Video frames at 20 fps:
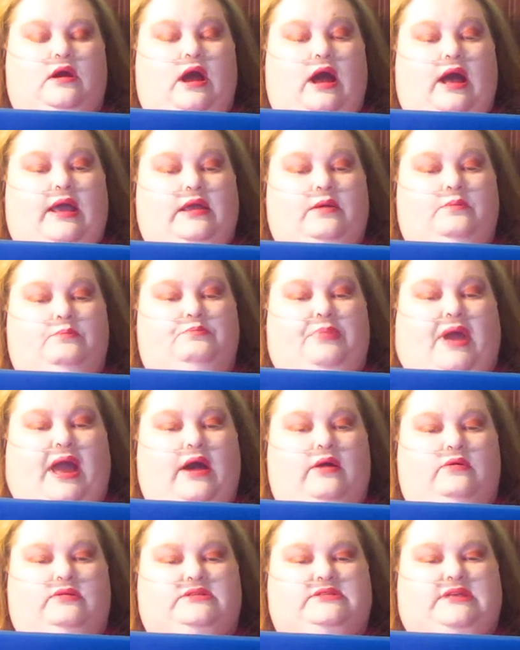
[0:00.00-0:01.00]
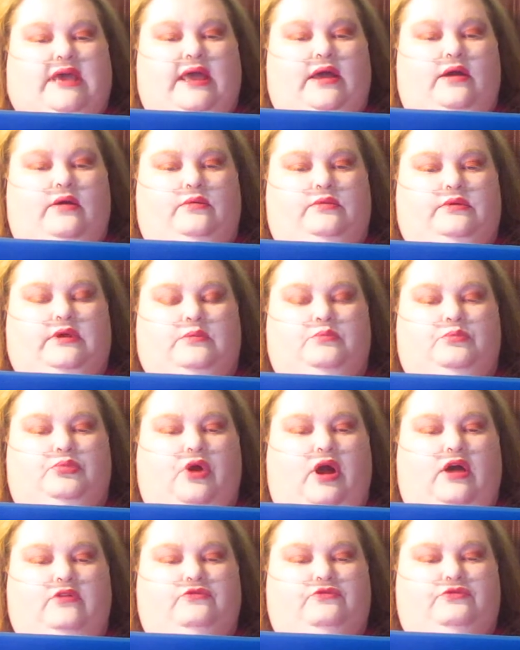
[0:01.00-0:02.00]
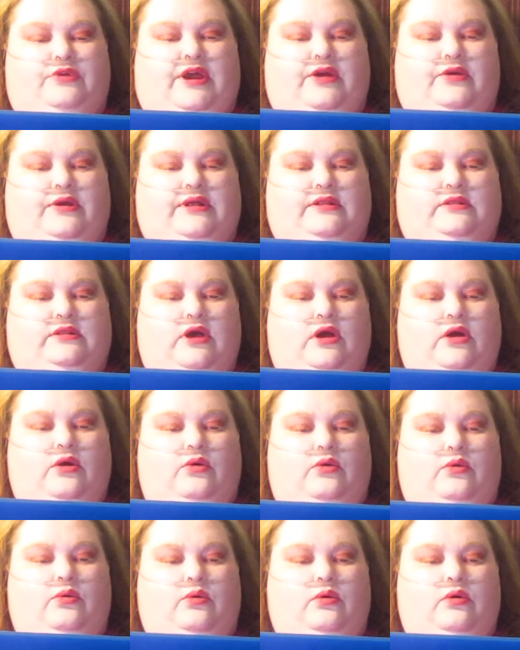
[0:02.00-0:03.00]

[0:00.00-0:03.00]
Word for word: I am bowed down and brought very low.